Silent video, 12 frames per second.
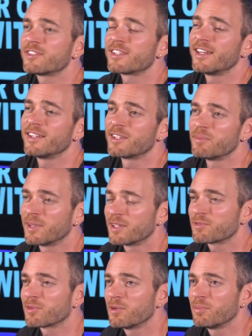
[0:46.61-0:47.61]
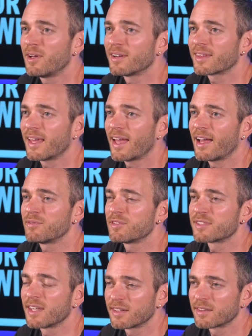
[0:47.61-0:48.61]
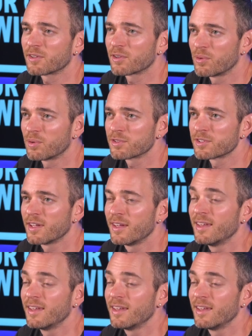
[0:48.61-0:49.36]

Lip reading: say that the biggest roadblock they have to selling their course